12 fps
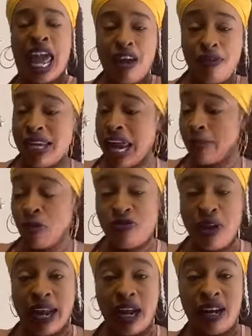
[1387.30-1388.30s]
Every time
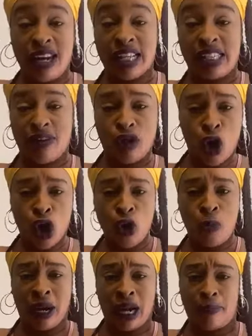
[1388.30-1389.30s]
you find it in yourself,
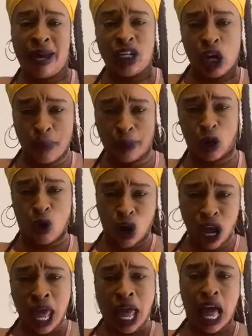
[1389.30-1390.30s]
oh, you bring it up my daughter, but
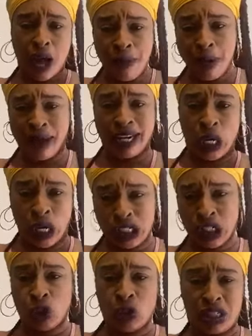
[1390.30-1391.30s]
oh, how me and my
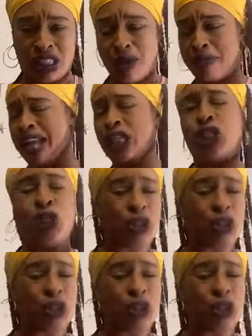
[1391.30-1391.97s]
daughter's seduce juice the same man.